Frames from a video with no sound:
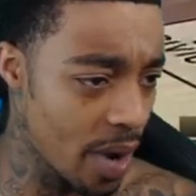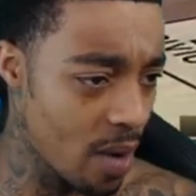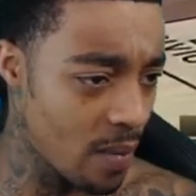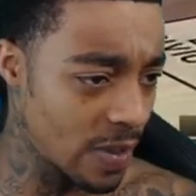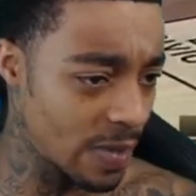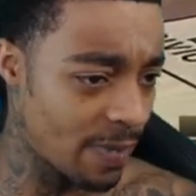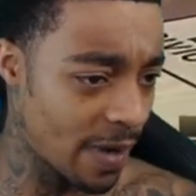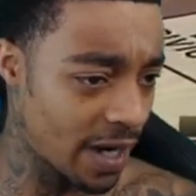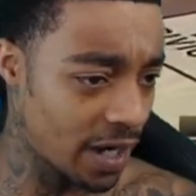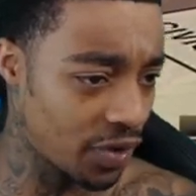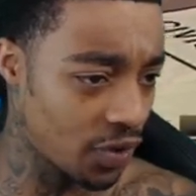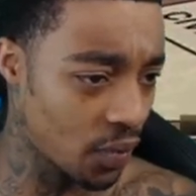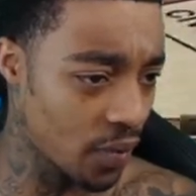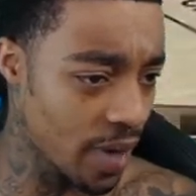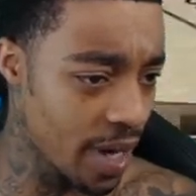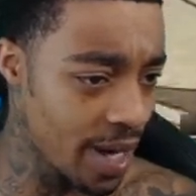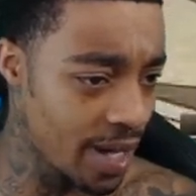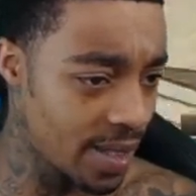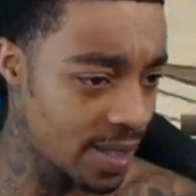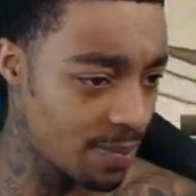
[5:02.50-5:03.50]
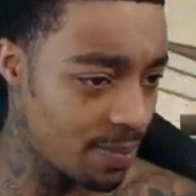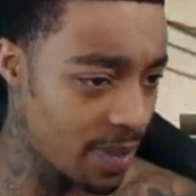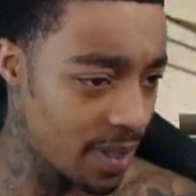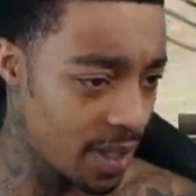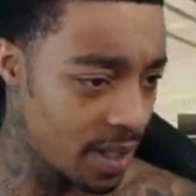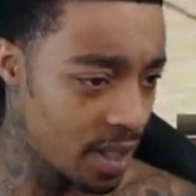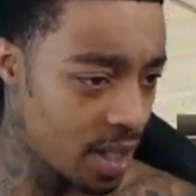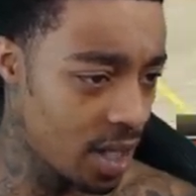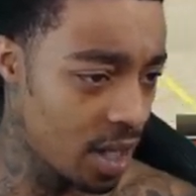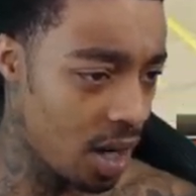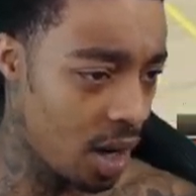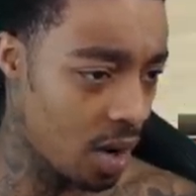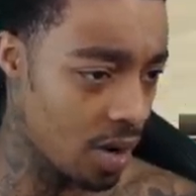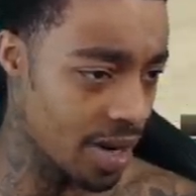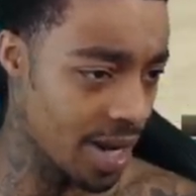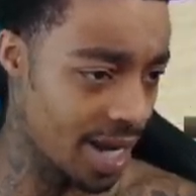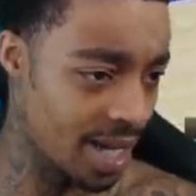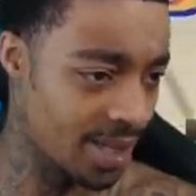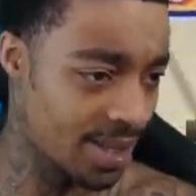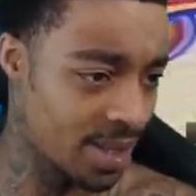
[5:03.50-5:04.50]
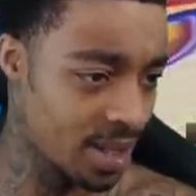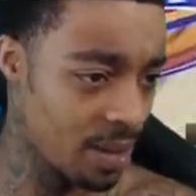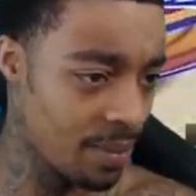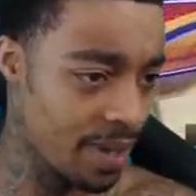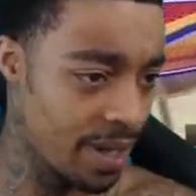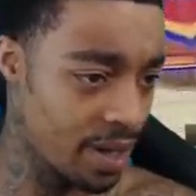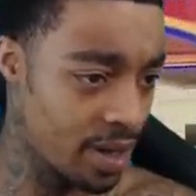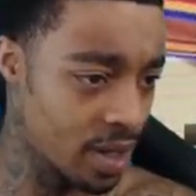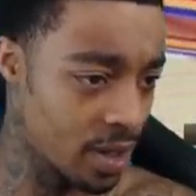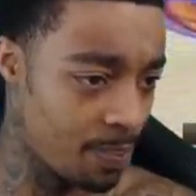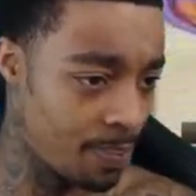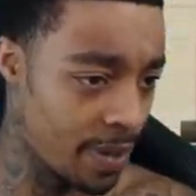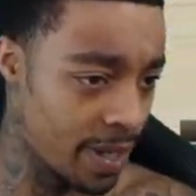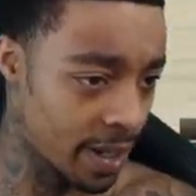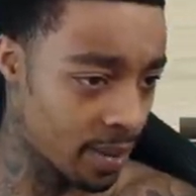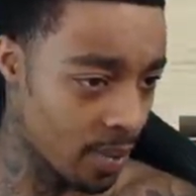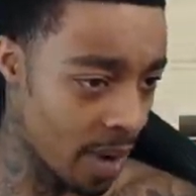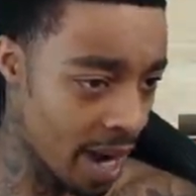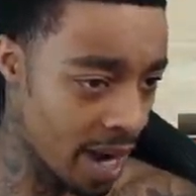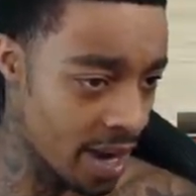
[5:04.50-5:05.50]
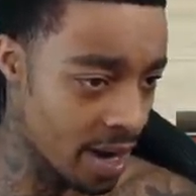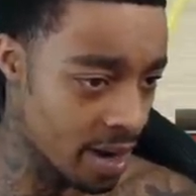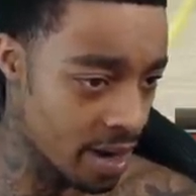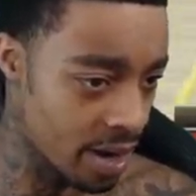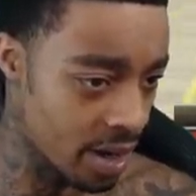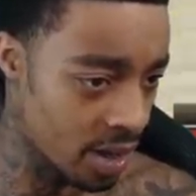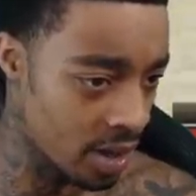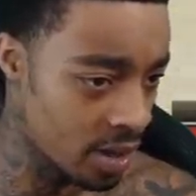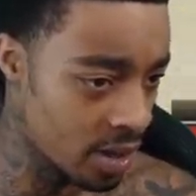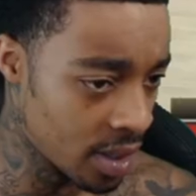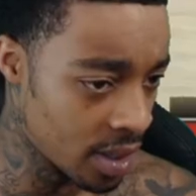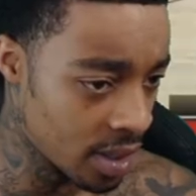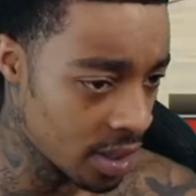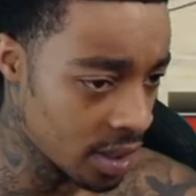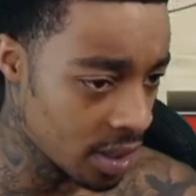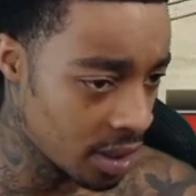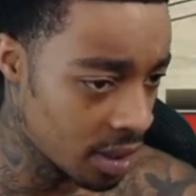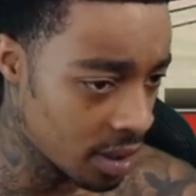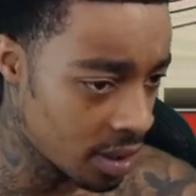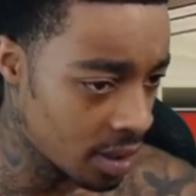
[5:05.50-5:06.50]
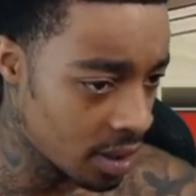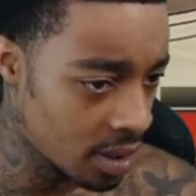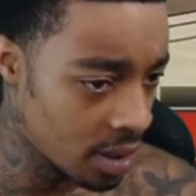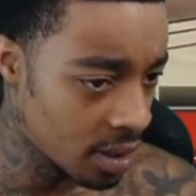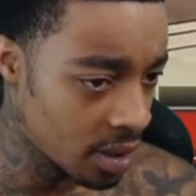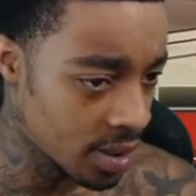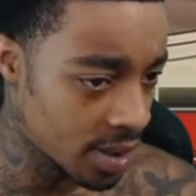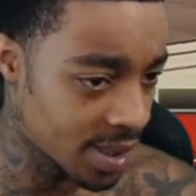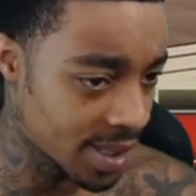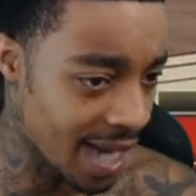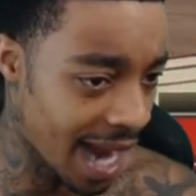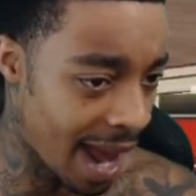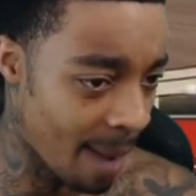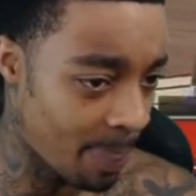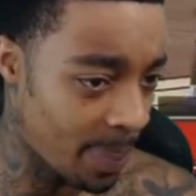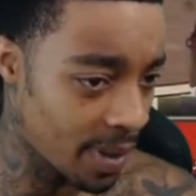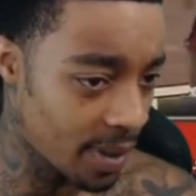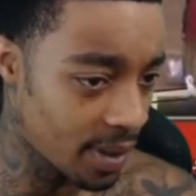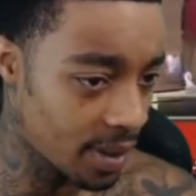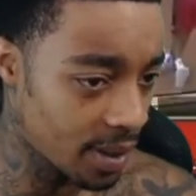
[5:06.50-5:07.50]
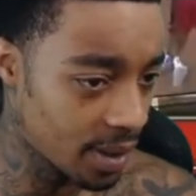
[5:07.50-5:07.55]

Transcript: almost by the three in this bit. Oh, yeah. This is going to be a good pick right here, yo. Stop it.